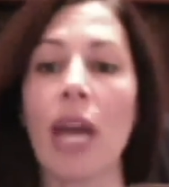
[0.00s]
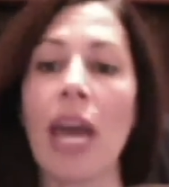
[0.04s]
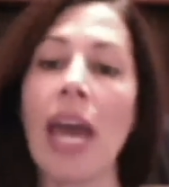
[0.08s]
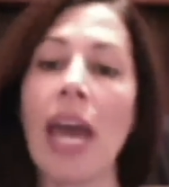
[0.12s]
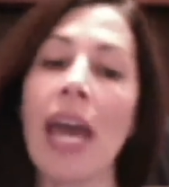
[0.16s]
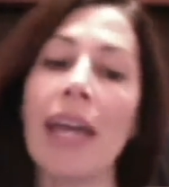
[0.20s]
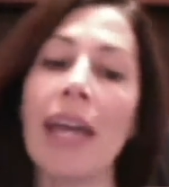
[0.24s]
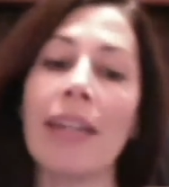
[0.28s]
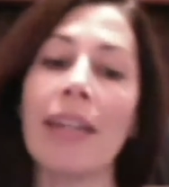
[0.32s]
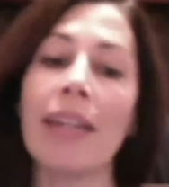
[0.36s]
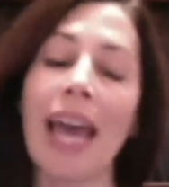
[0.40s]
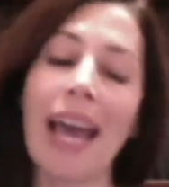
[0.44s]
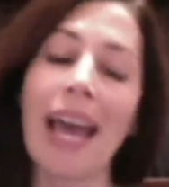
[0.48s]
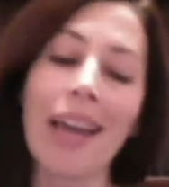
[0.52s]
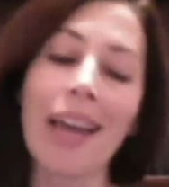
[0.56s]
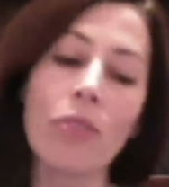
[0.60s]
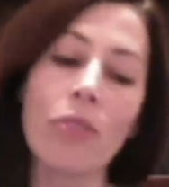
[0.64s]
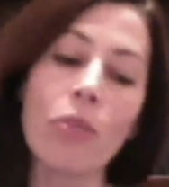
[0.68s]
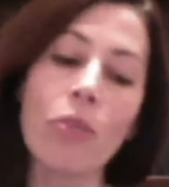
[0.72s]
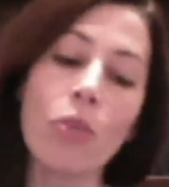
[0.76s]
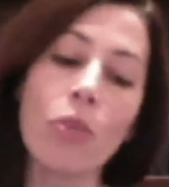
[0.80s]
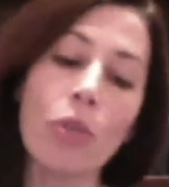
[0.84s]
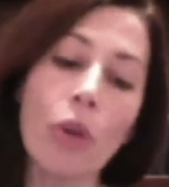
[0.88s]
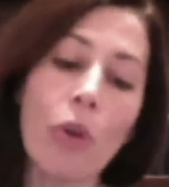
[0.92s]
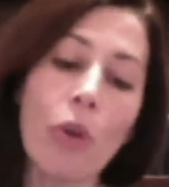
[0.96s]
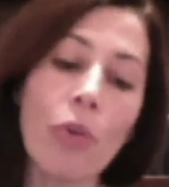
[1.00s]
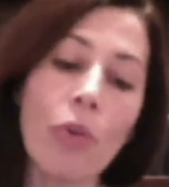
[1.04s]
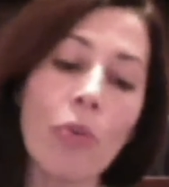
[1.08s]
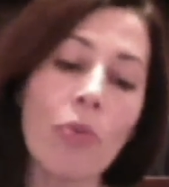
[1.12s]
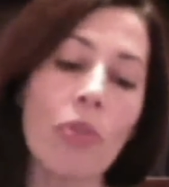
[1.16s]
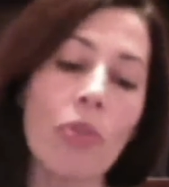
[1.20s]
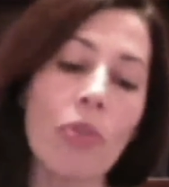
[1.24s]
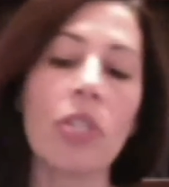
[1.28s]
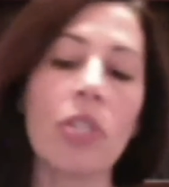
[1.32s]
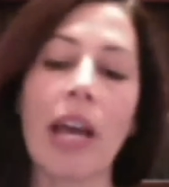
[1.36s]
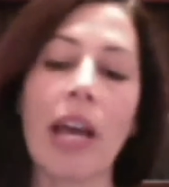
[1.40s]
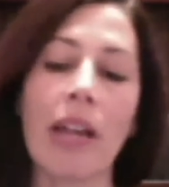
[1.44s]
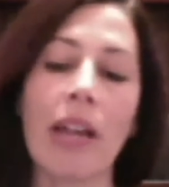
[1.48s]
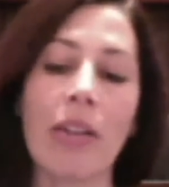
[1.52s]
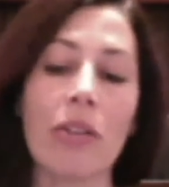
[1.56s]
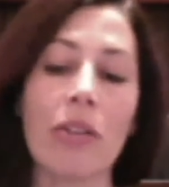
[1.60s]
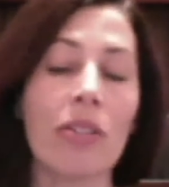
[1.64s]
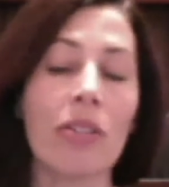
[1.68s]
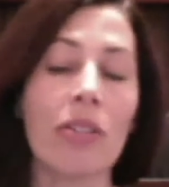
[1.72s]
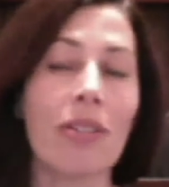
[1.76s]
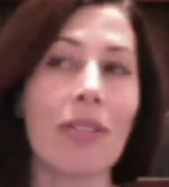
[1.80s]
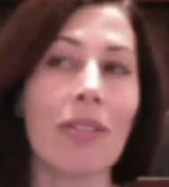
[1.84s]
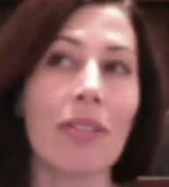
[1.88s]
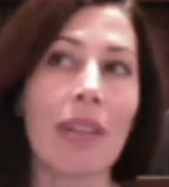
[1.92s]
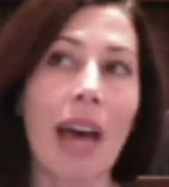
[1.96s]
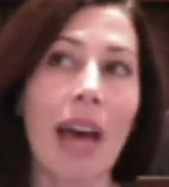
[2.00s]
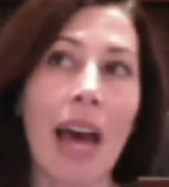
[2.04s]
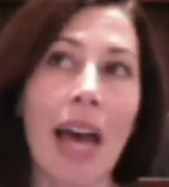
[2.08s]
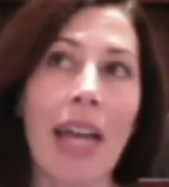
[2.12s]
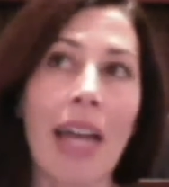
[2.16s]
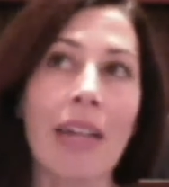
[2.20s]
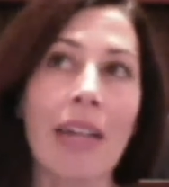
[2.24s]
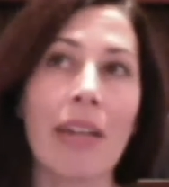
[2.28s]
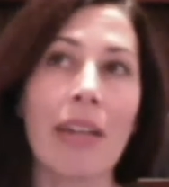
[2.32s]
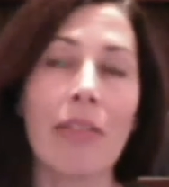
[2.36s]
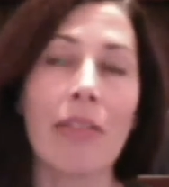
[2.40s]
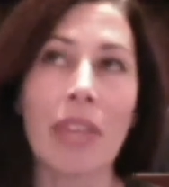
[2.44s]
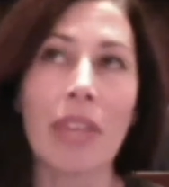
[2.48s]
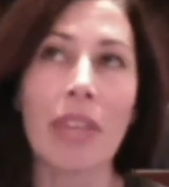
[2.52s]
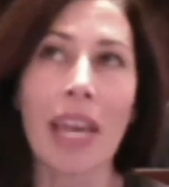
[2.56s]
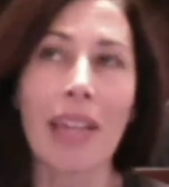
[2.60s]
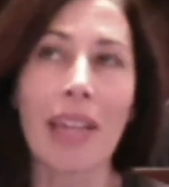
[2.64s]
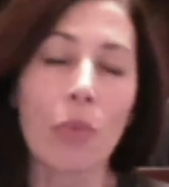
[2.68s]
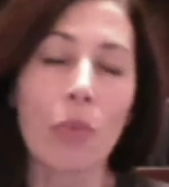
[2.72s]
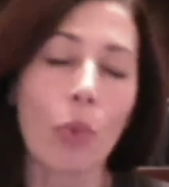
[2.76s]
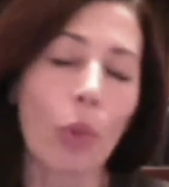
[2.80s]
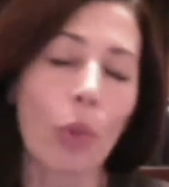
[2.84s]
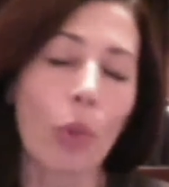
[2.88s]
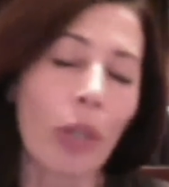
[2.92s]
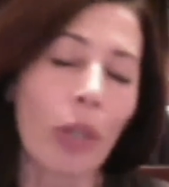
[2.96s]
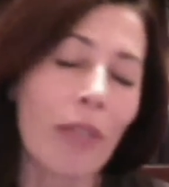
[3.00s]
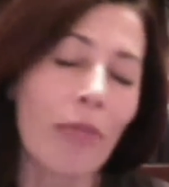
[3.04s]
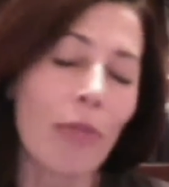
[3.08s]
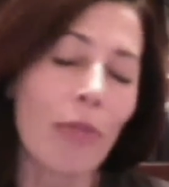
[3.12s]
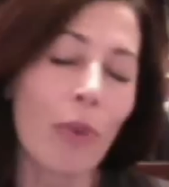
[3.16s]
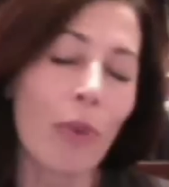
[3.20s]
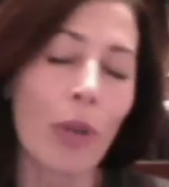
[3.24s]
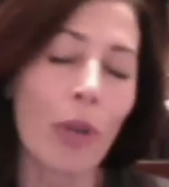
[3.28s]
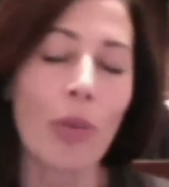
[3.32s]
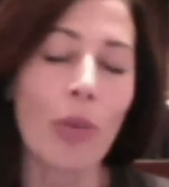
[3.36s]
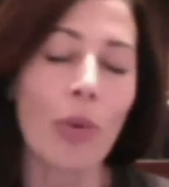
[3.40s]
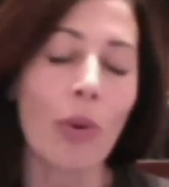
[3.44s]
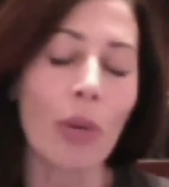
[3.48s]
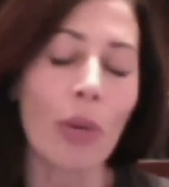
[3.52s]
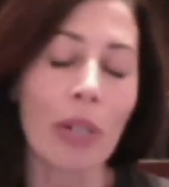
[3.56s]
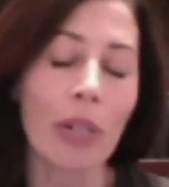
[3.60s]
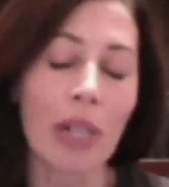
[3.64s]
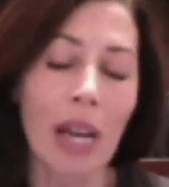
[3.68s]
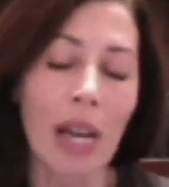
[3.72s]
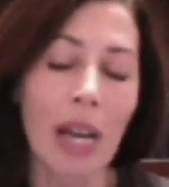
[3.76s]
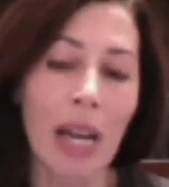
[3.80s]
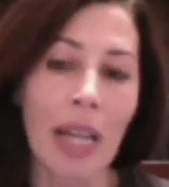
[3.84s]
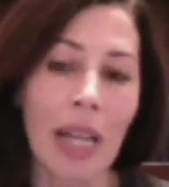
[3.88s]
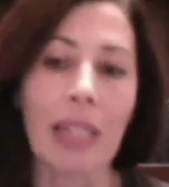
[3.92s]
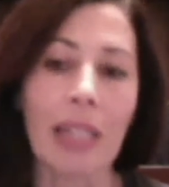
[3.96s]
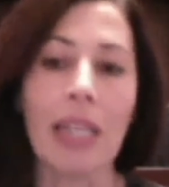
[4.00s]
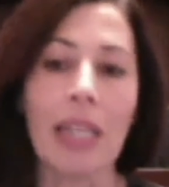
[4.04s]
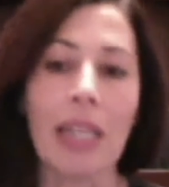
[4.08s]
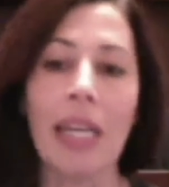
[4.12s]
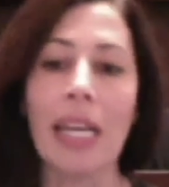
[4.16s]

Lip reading: And as you go through the challenge, decide if that's working for you or not.